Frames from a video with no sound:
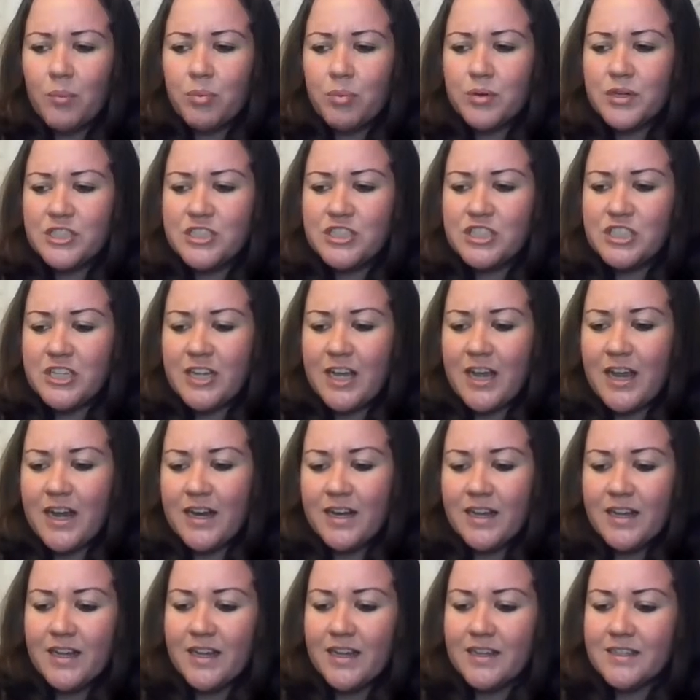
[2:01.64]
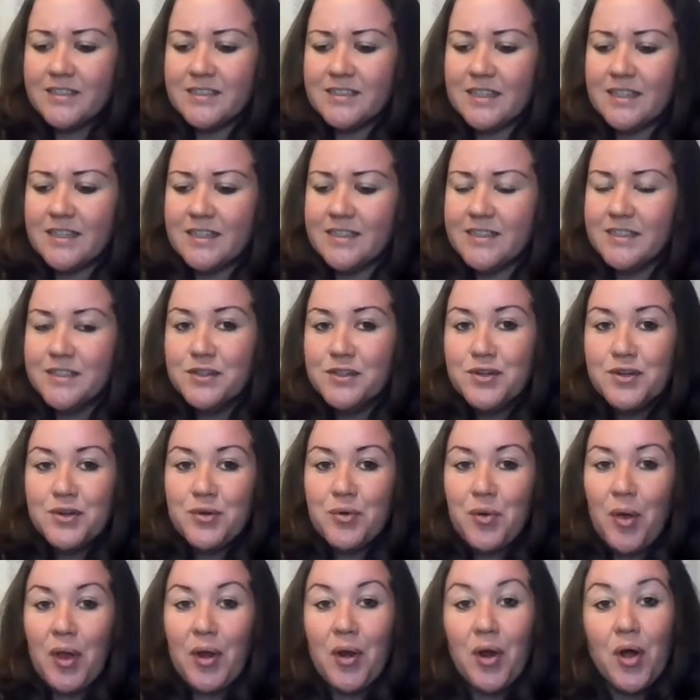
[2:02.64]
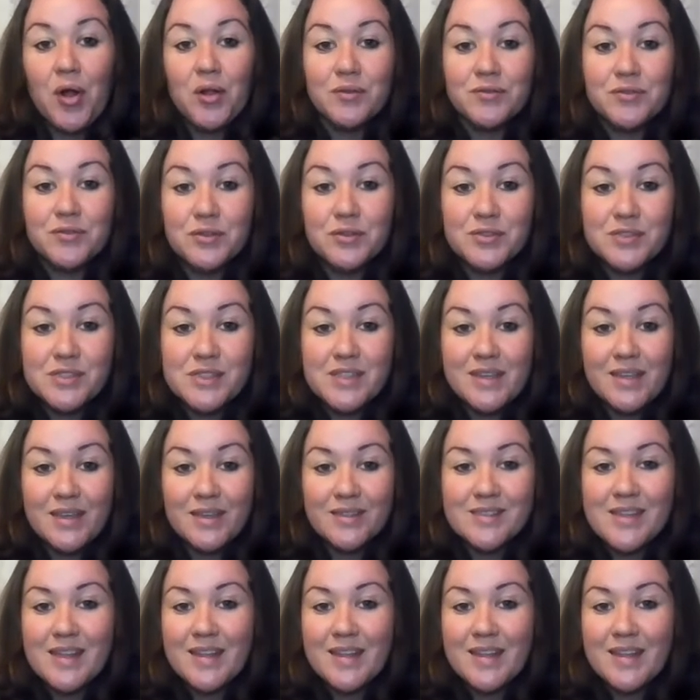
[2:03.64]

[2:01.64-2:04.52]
appreciate it and all of those things.